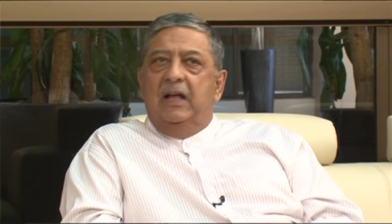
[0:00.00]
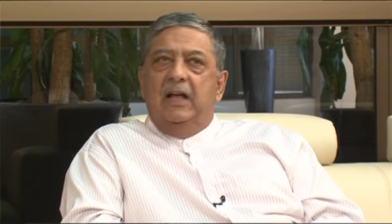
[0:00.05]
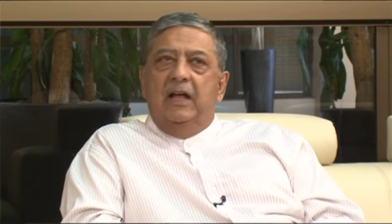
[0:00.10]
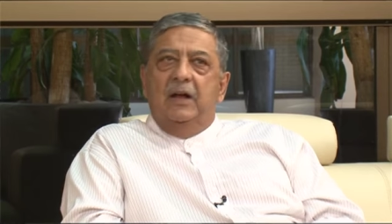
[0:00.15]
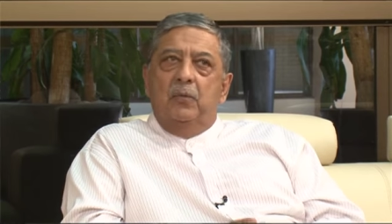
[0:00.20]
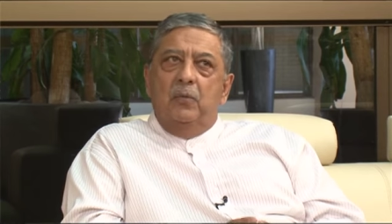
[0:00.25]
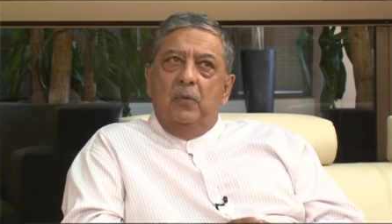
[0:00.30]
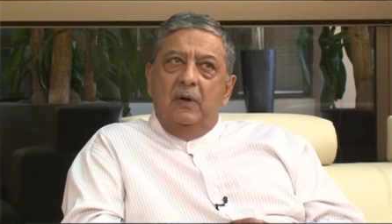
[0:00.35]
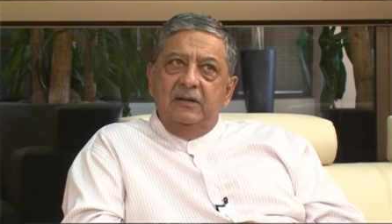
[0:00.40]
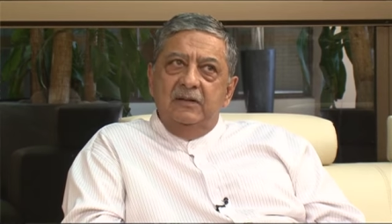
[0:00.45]

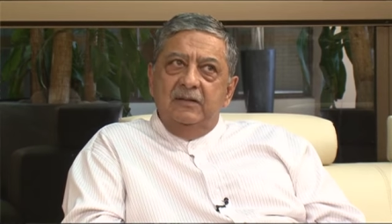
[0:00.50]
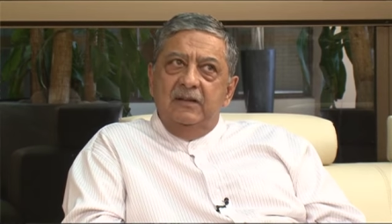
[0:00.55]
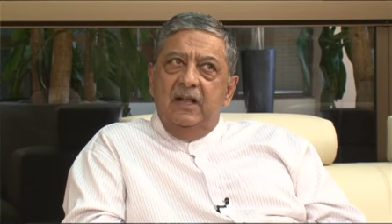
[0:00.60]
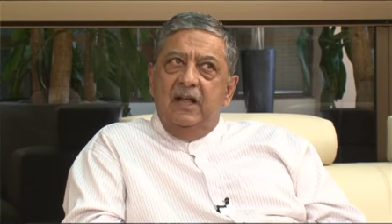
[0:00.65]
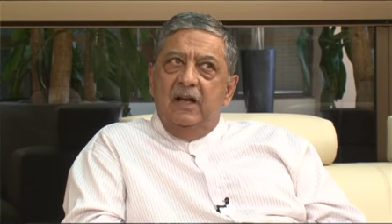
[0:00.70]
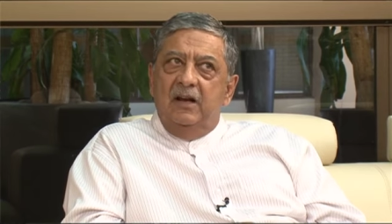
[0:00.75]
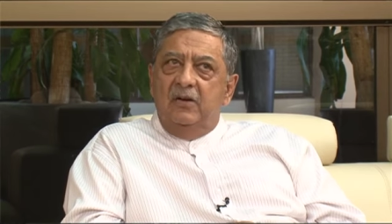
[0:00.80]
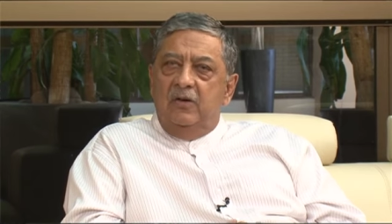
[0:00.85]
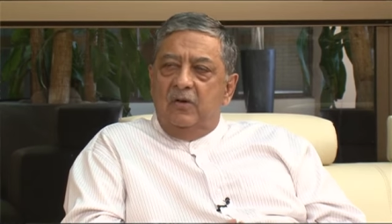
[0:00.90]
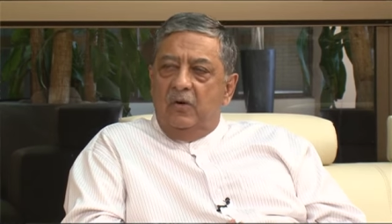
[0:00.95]
And once they
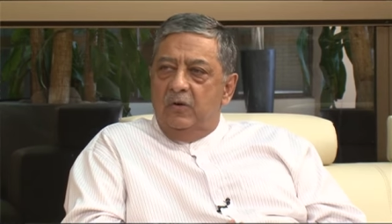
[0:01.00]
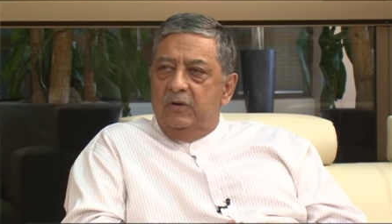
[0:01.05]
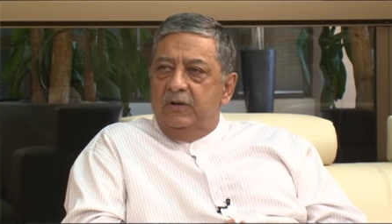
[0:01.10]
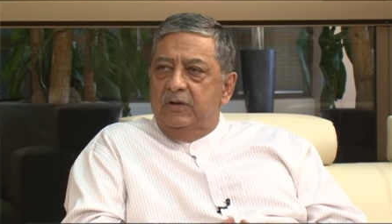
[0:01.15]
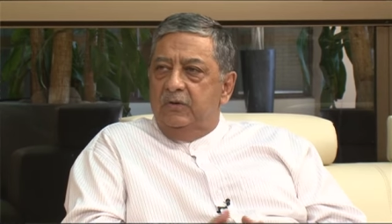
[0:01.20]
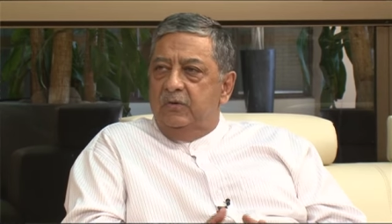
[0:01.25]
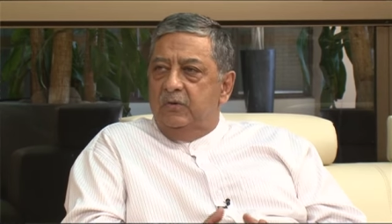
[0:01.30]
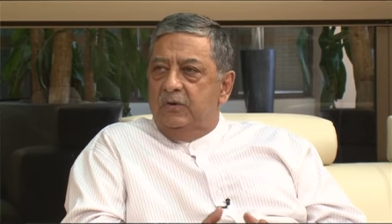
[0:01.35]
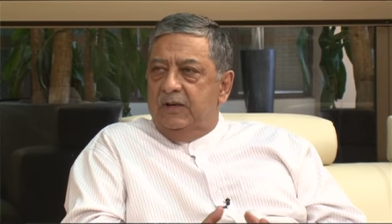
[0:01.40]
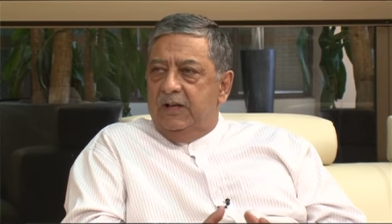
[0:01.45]
are grown
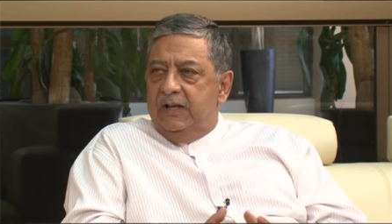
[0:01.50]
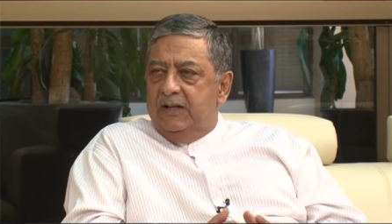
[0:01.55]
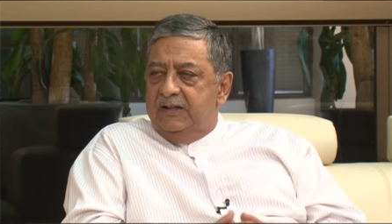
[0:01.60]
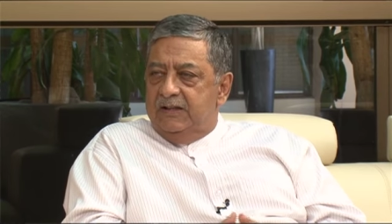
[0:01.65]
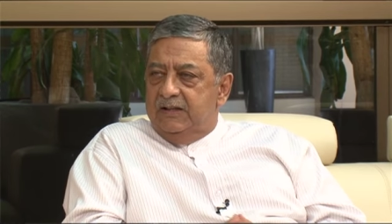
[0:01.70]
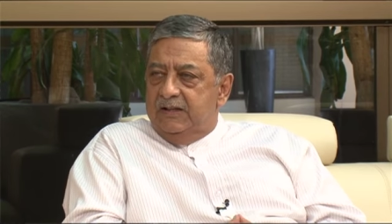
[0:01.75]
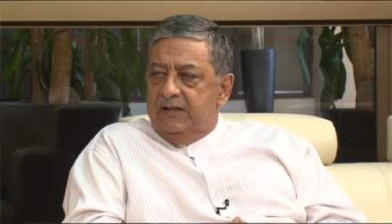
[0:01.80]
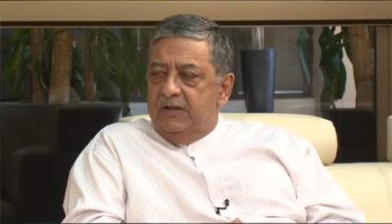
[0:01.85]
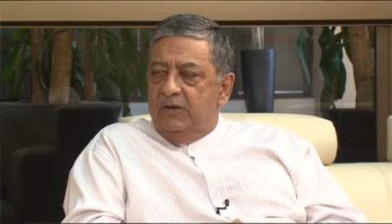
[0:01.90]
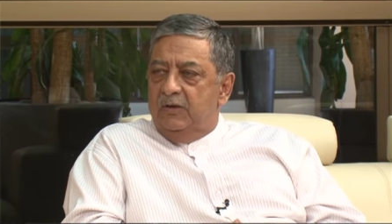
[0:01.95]
into day
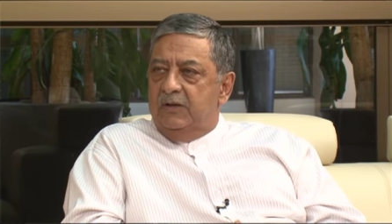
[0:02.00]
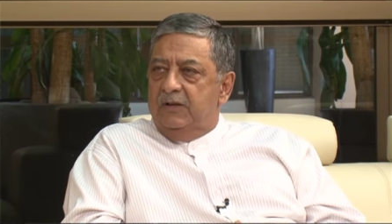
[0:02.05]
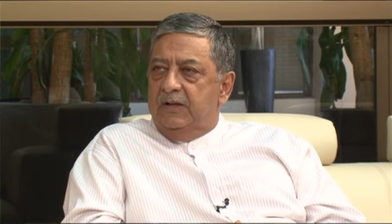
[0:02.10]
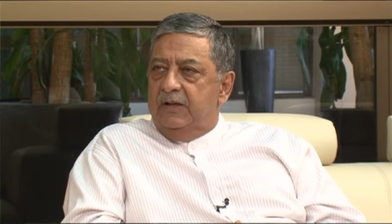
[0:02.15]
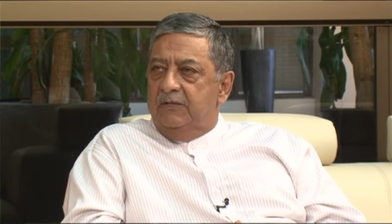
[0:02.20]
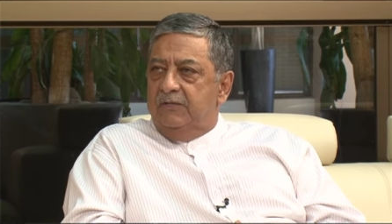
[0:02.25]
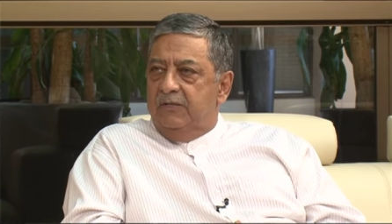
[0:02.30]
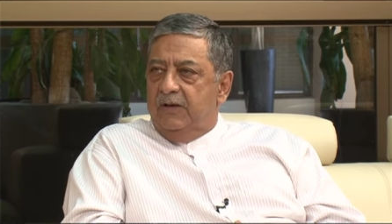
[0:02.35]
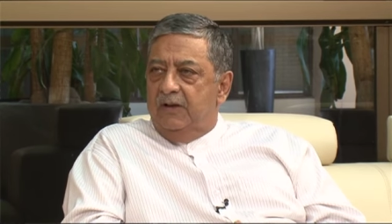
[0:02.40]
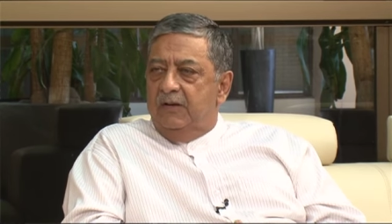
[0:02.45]
3 or
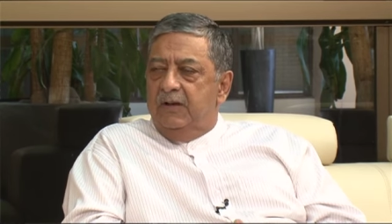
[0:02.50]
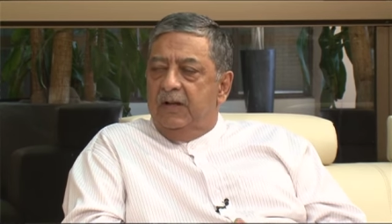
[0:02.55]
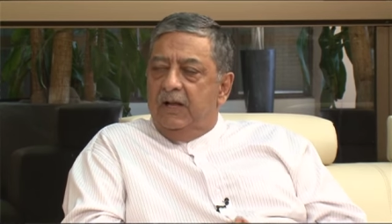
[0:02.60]
day 5